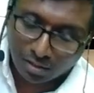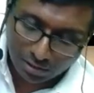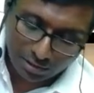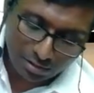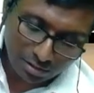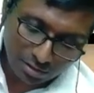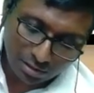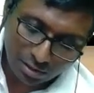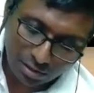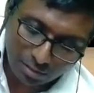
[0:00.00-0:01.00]
Right?
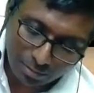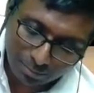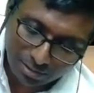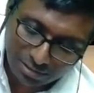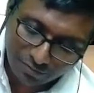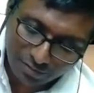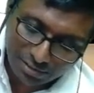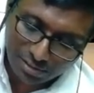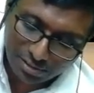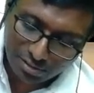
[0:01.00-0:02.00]
Membership fees
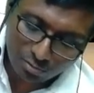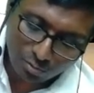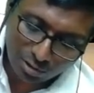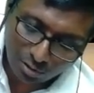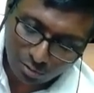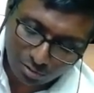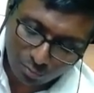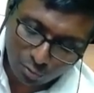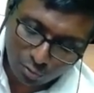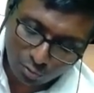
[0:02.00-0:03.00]
received. What are you
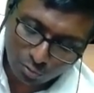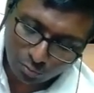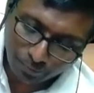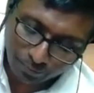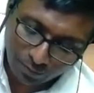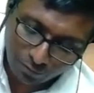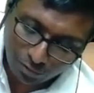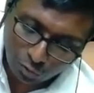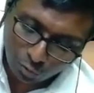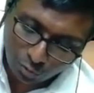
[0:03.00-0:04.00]
supposed to do?
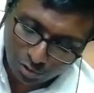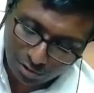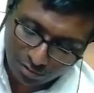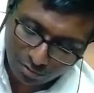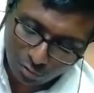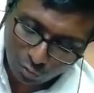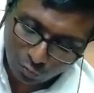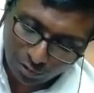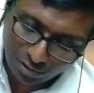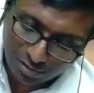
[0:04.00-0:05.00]
First question: do
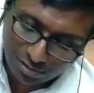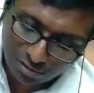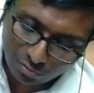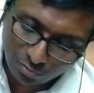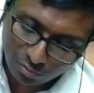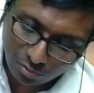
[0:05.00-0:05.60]
we receive